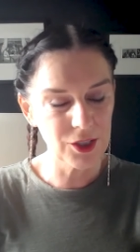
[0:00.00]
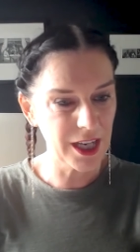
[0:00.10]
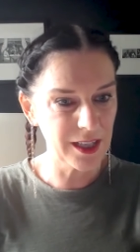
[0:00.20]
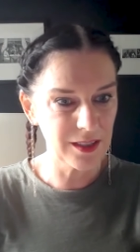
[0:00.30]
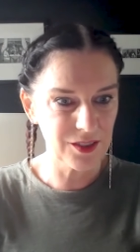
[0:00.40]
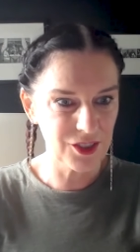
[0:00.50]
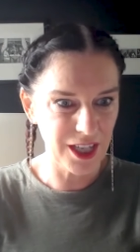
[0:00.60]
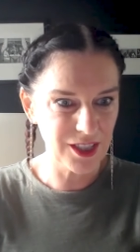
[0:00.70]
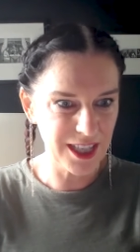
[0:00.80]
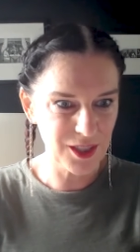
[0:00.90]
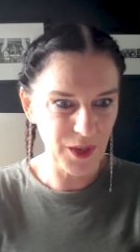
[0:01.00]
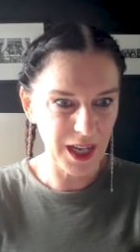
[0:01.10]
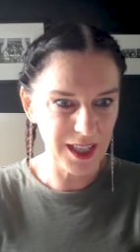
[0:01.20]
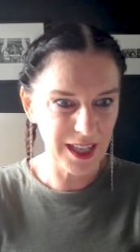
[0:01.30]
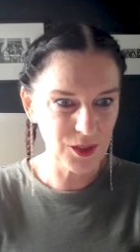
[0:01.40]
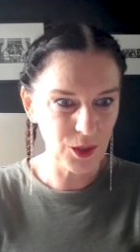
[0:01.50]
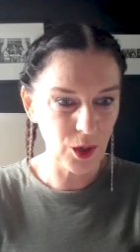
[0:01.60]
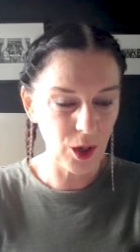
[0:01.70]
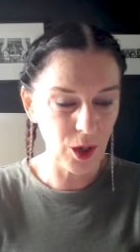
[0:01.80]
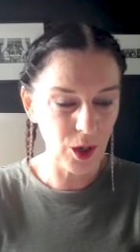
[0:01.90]
jane
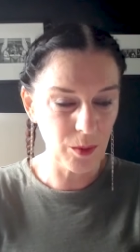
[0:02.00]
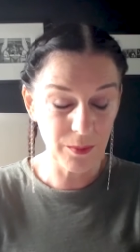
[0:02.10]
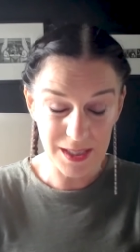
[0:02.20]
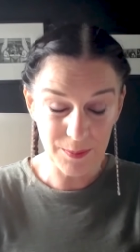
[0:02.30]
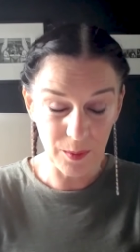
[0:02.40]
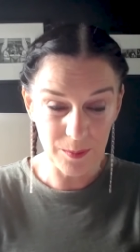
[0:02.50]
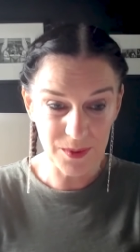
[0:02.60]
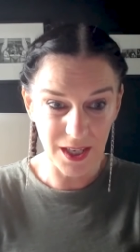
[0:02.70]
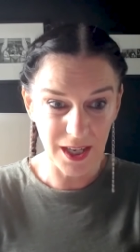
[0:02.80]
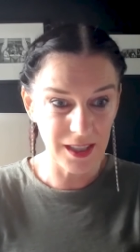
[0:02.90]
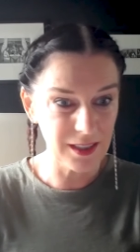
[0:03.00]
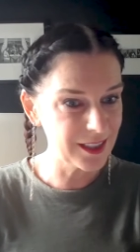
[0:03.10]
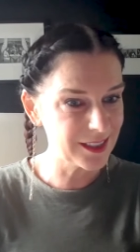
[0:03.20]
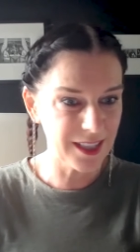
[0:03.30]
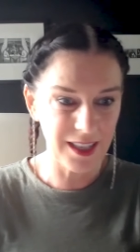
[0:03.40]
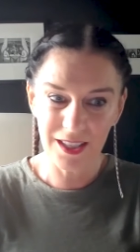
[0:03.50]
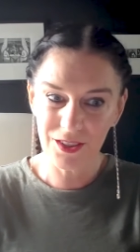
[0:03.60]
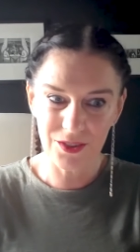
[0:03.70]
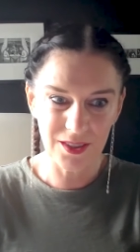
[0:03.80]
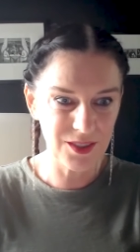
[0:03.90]
frankland.com. So that's my website. LinkedIn,
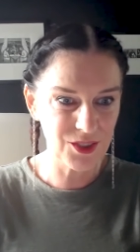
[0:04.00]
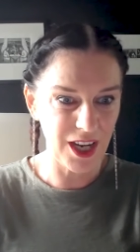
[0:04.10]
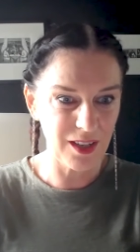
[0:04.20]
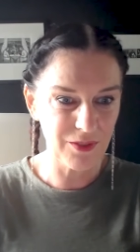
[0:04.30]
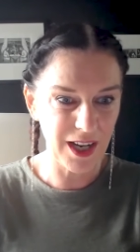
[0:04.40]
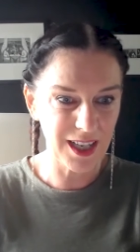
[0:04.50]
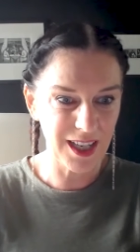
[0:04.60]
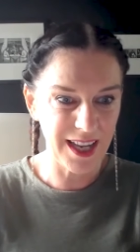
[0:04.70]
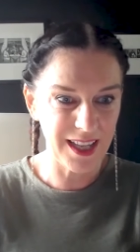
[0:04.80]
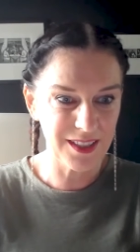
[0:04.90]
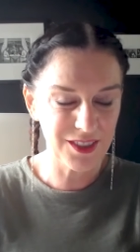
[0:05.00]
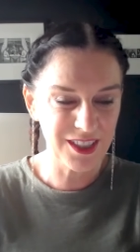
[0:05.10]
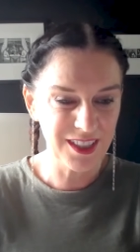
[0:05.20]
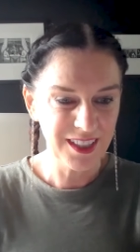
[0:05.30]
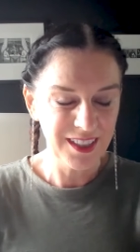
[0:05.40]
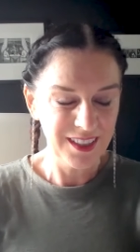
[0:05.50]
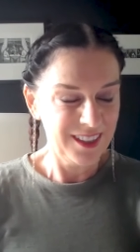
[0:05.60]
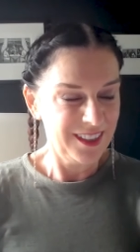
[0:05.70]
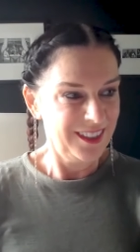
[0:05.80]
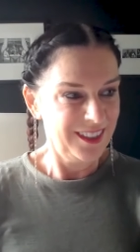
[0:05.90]
it's it's Jane Frankland.
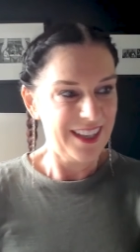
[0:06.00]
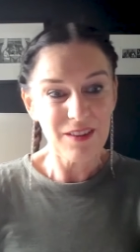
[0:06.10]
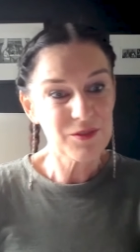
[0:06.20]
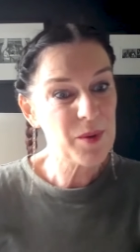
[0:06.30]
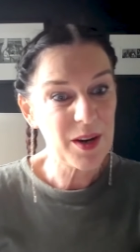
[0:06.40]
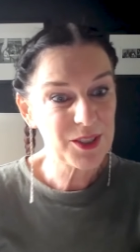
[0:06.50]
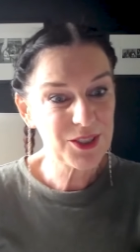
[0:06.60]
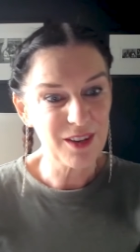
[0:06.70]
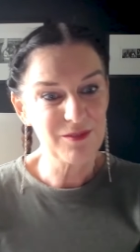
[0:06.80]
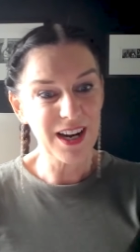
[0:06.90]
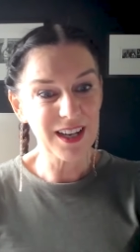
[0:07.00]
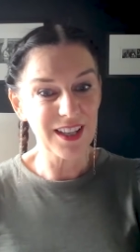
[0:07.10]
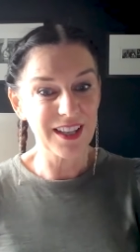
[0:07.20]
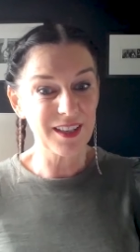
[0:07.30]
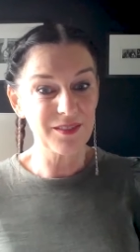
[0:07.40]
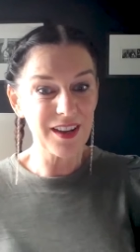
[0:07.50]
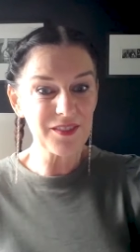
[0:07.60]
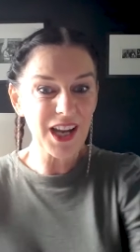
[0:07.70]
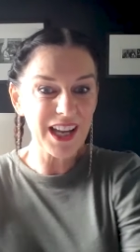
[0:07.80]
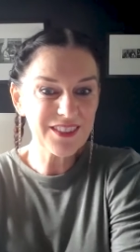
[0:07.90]
Everywhere it's Jane Frankland. I've, I've
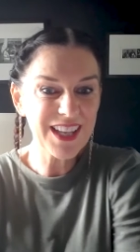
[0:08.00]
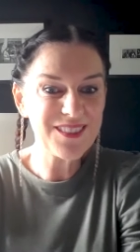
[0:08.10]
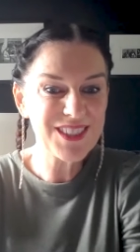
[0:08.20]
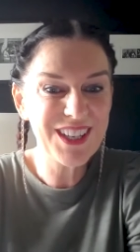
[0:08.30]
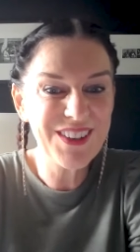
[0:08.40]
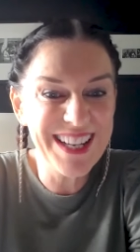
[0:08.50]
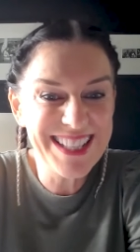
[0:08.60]
kind of kept quite,